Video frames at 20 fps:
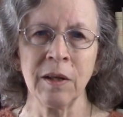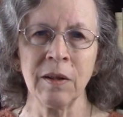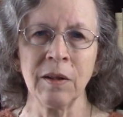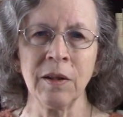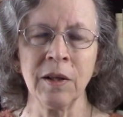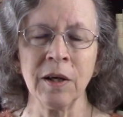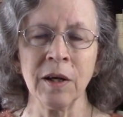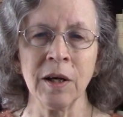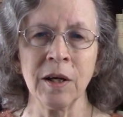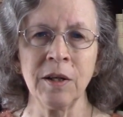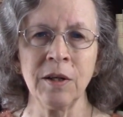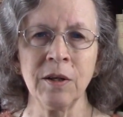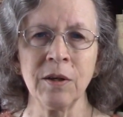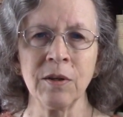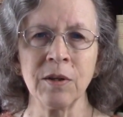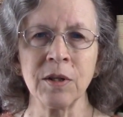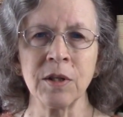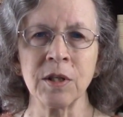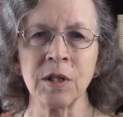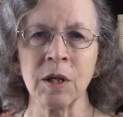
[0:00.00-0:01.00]
The idea
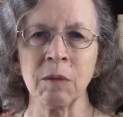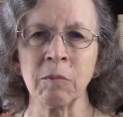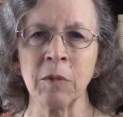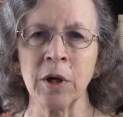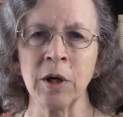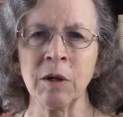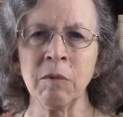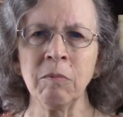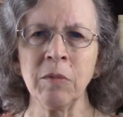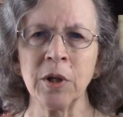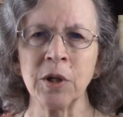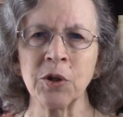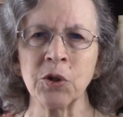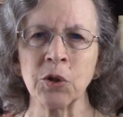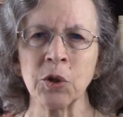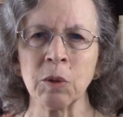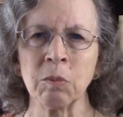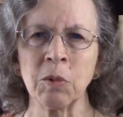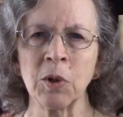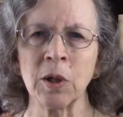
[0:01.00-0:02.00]
that some
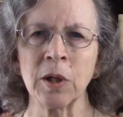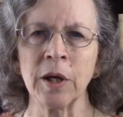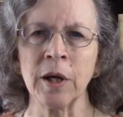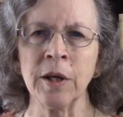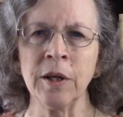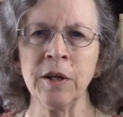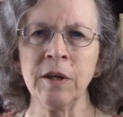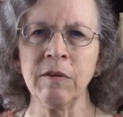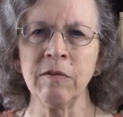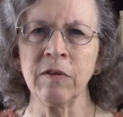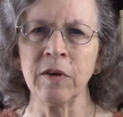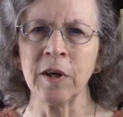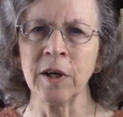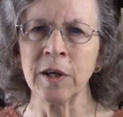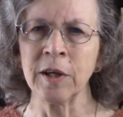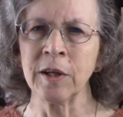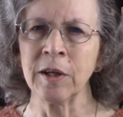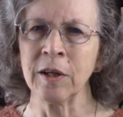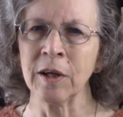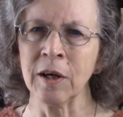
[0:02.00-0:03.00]
unmeasurable, undefined,